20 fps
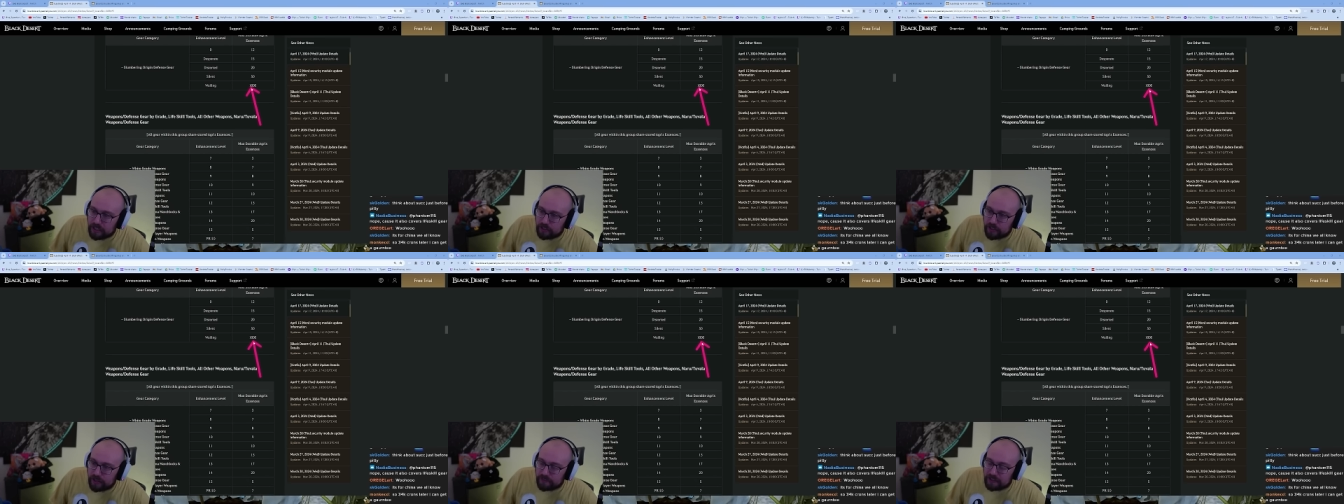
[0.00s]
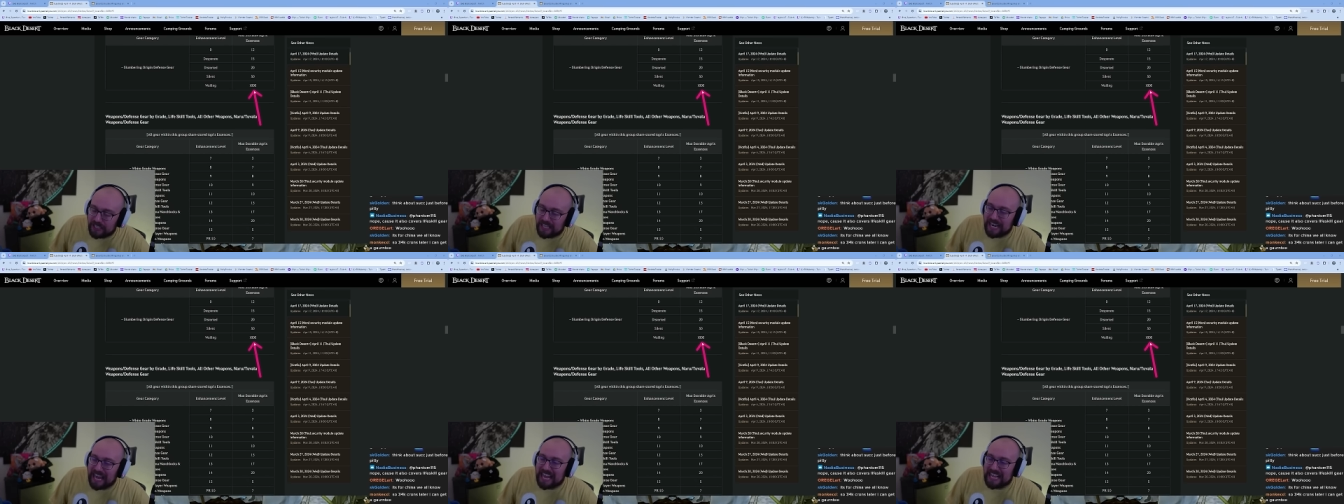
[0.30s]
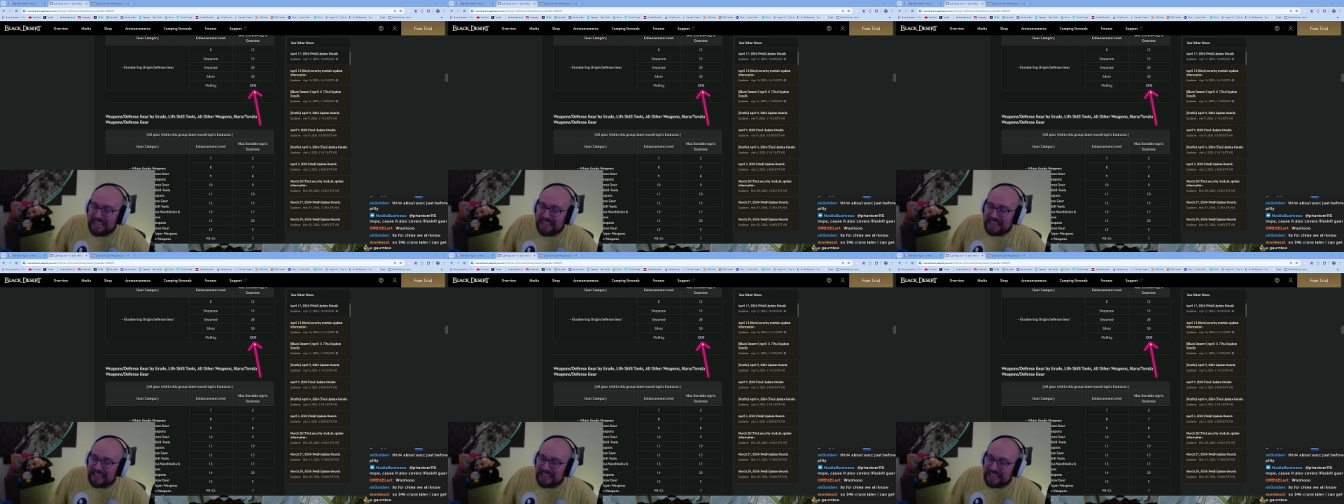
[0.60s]
You have to get
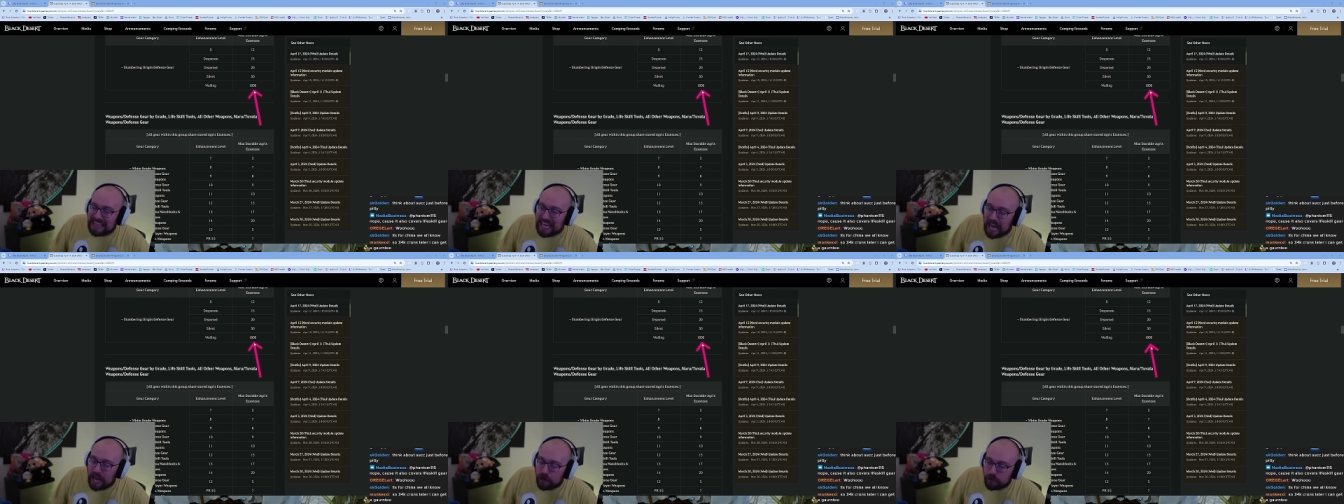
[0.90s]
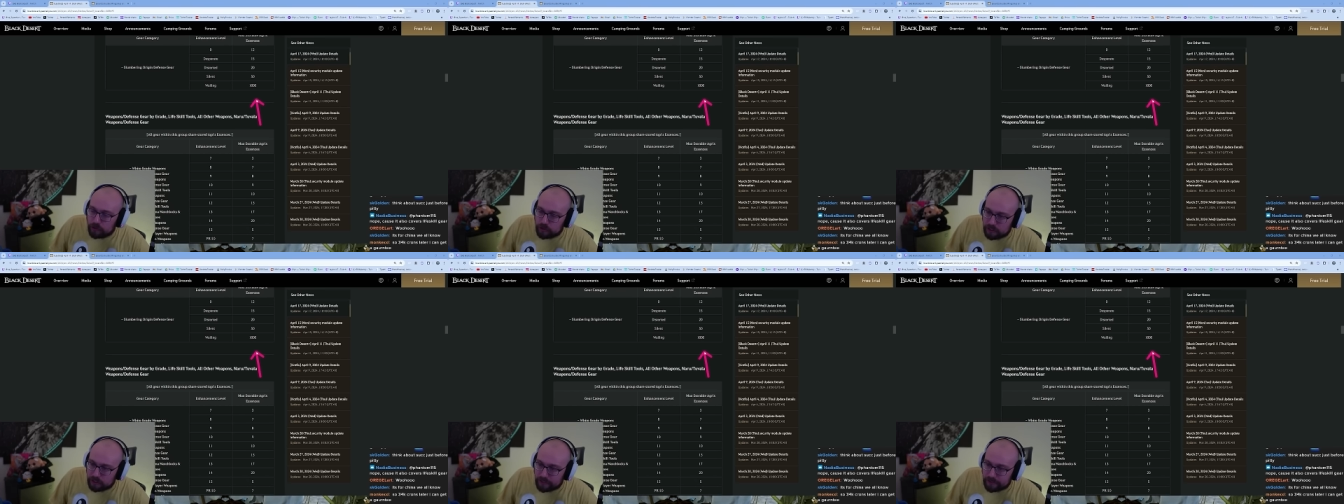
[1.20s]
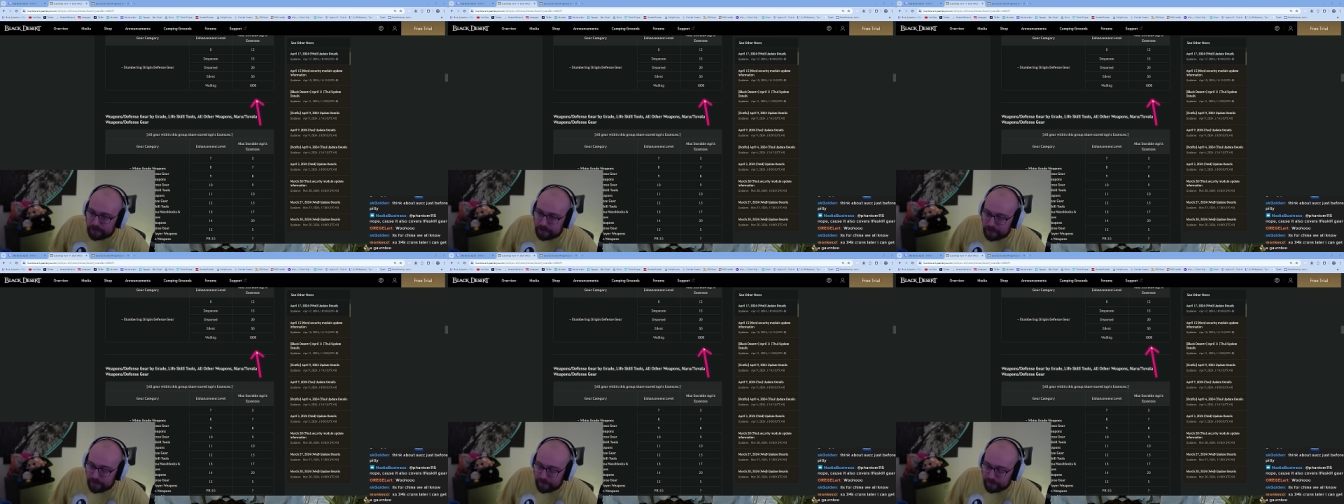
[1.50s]
a
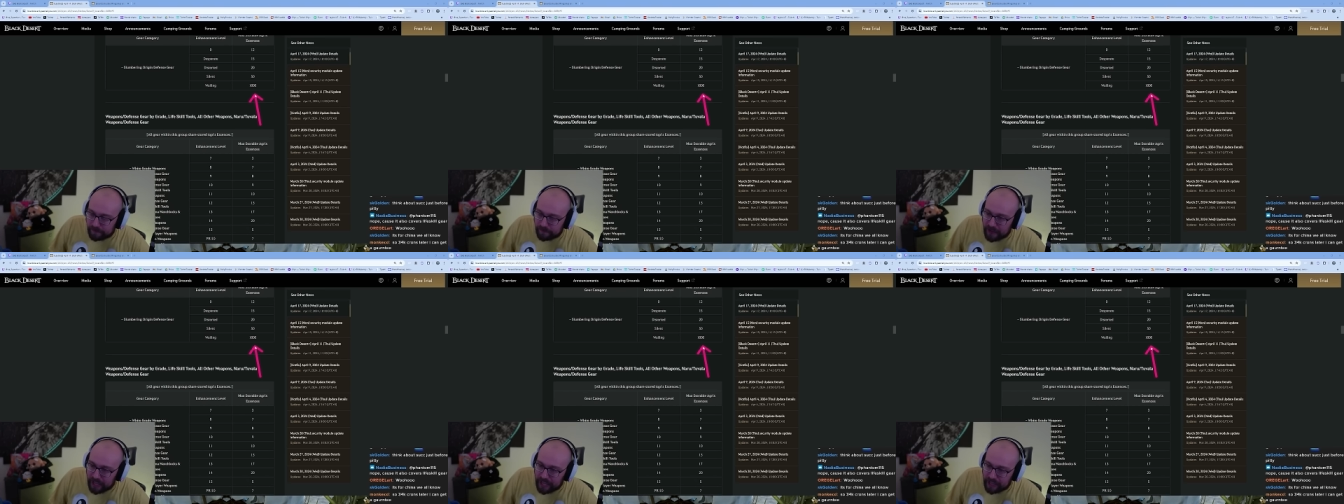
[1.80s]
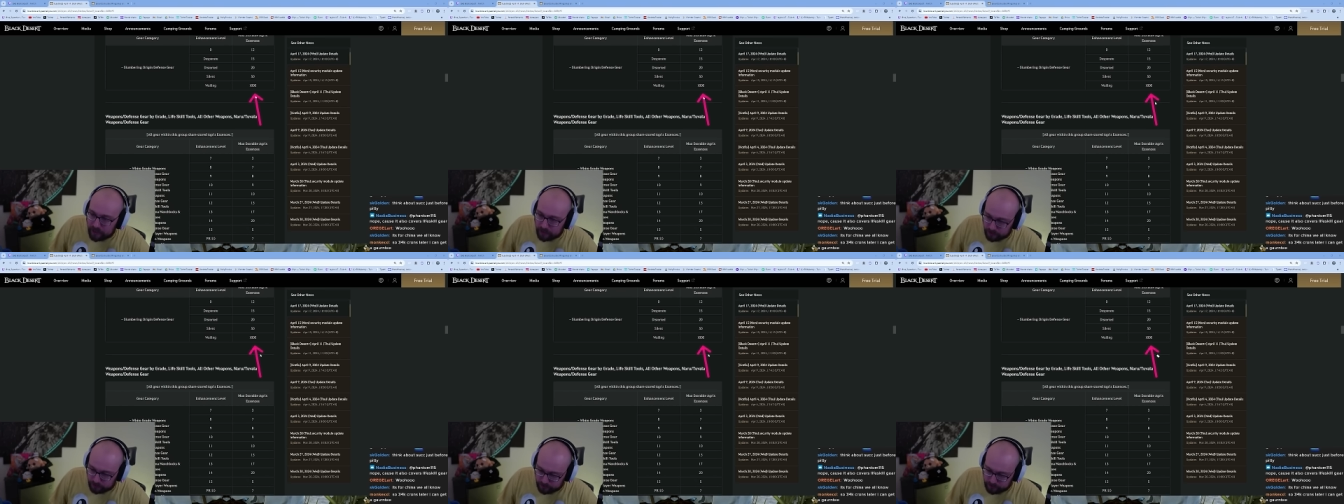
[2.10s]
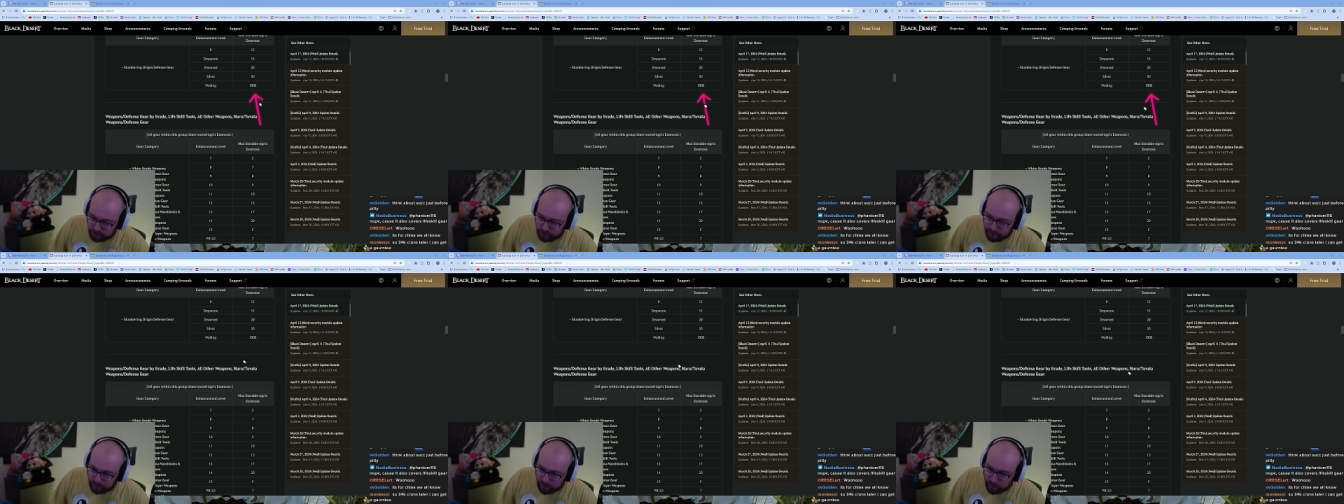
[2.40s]
thousand fails
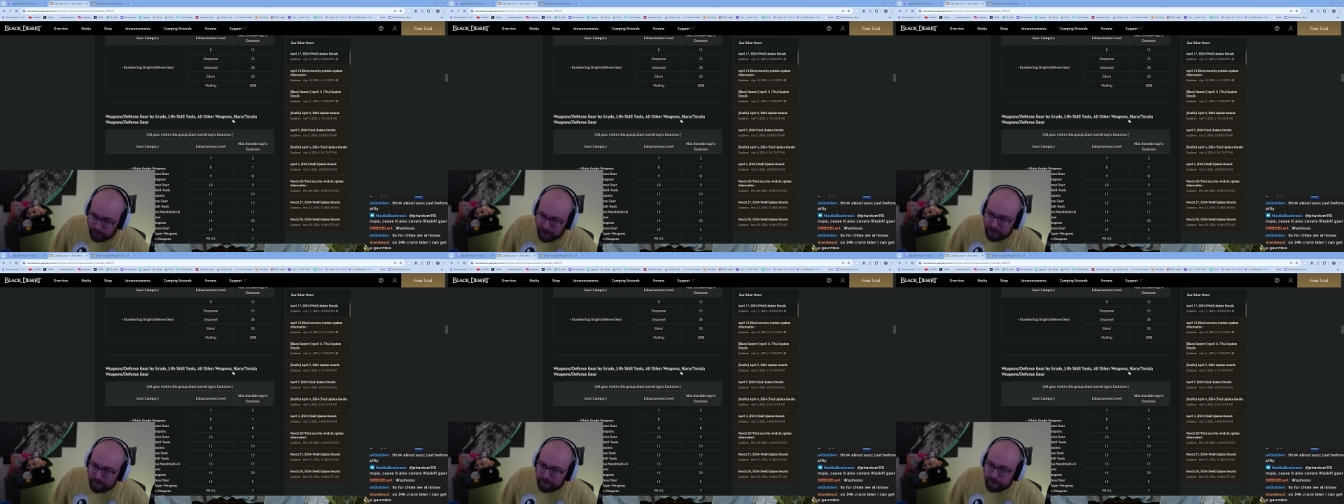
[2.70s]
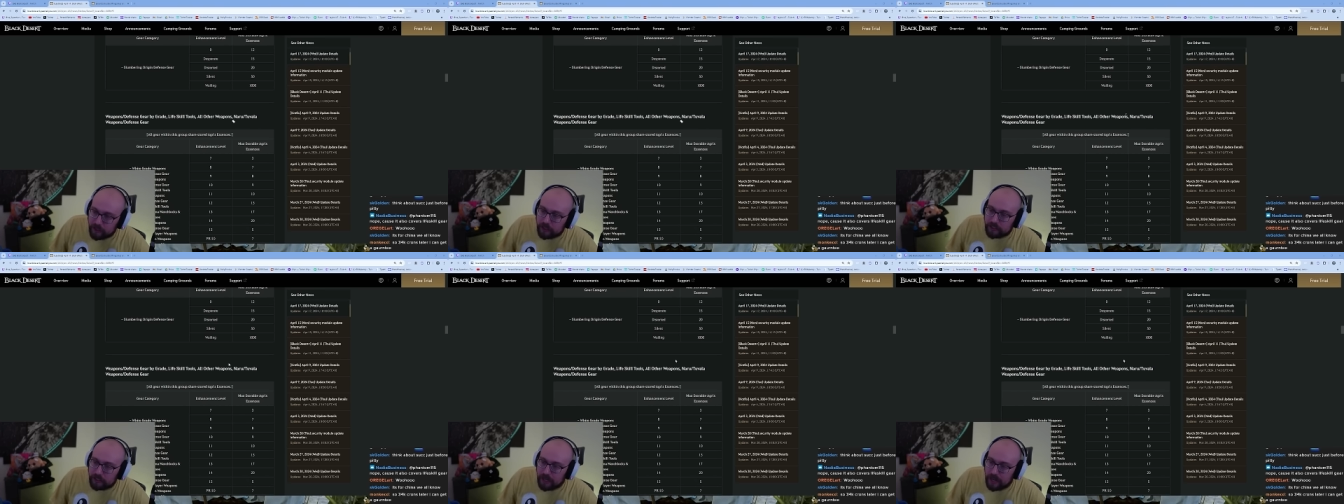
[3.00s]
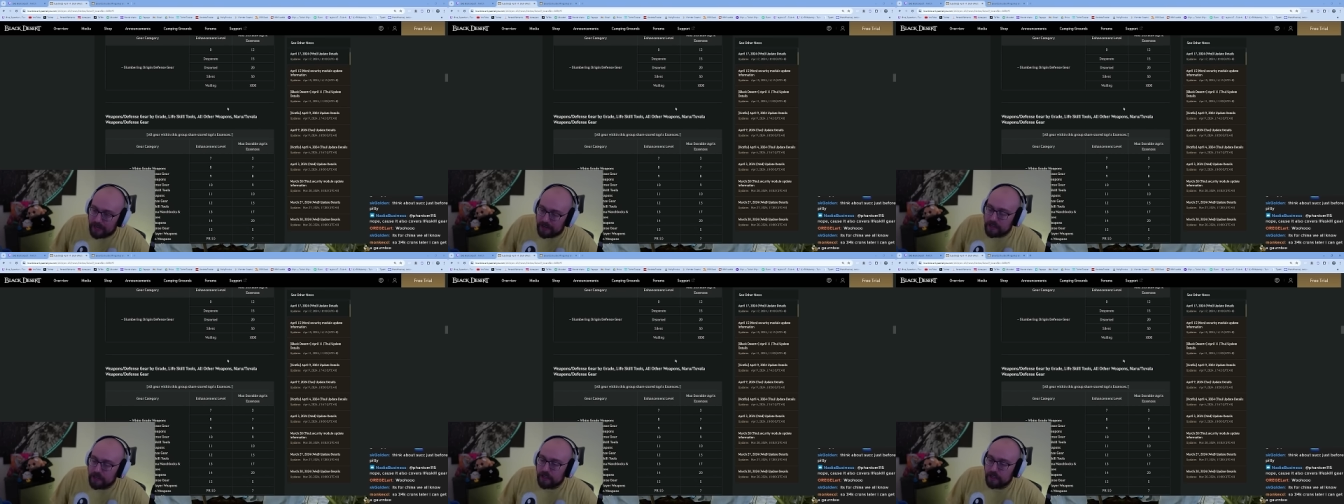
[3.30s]
for Pen Fallen
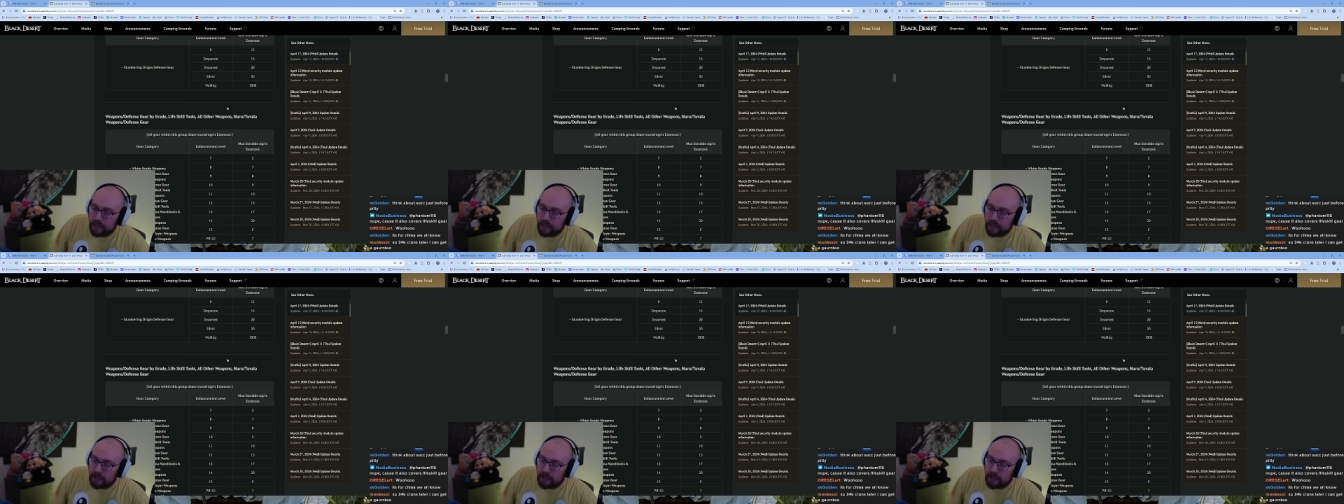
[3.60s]
God,